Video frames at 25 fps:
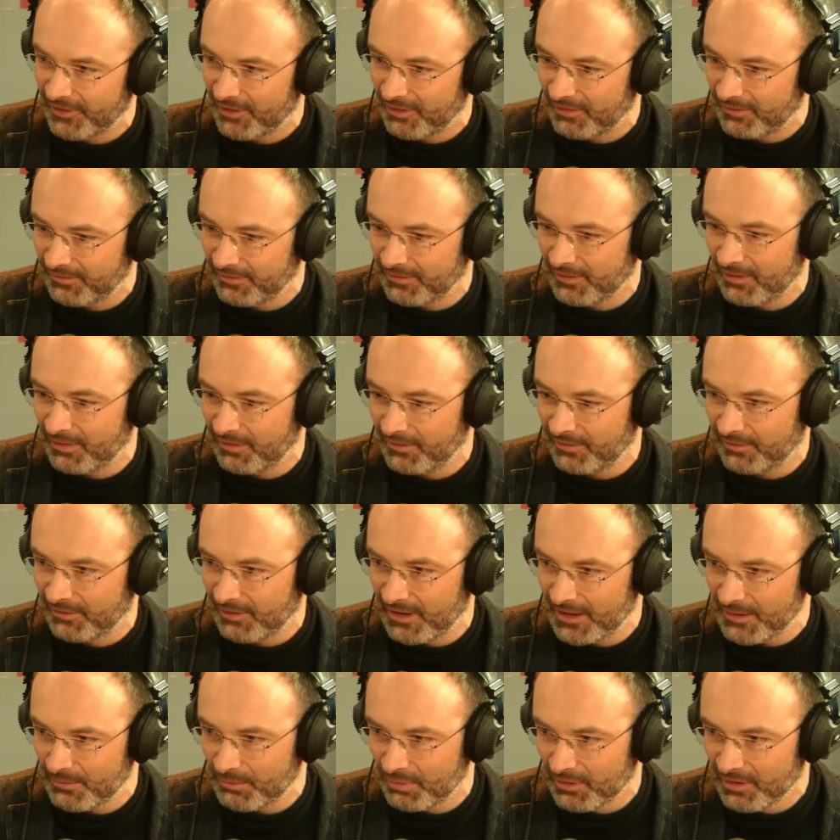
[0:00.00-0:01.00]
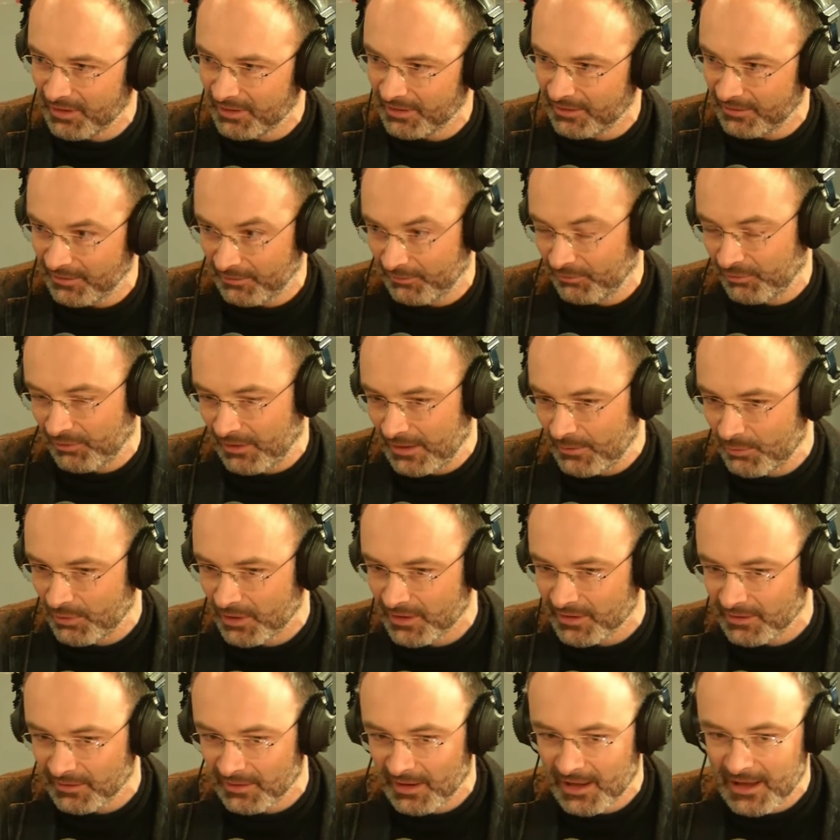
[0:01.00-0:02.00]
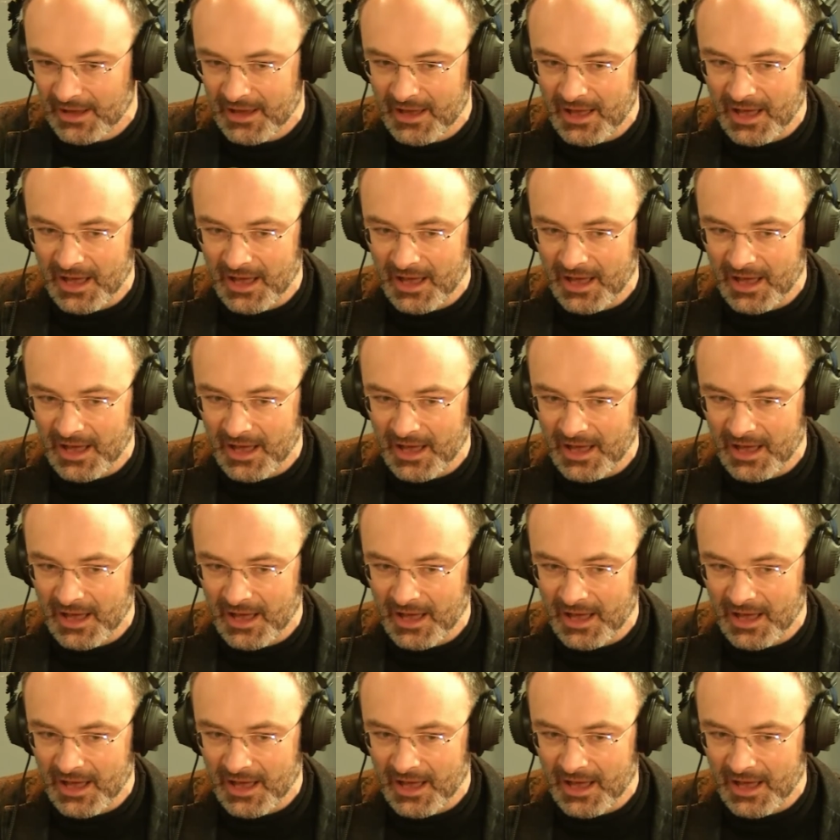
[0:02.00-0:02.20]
of Great Britain.